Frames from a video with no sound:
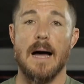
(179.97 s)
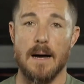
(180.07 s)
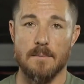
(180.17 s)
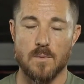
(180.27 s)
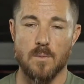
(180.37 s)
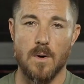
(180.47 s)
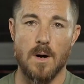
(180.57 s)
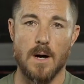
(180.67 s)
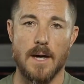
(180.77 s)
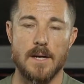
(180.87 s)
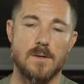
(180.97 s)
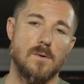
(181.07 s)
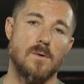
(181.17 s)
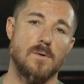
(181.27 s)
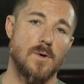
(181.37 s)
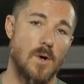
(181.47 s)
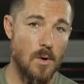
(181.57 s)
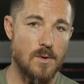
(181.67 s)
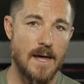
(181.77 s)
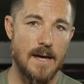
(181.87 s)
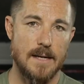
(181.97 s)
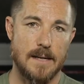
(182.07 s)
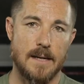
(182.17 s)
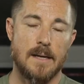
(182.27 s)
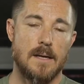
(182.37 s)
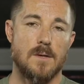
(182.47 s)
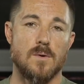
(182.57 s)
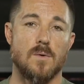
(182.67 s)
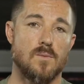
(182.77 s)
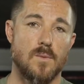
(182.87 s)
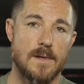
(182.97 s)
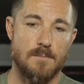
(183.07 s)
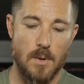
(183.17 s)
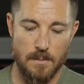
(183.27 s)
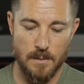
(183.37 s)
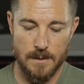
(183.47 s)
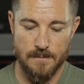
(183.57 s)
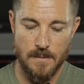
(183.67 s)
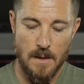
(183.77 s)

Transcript: arms wide or rotating your wrist properly.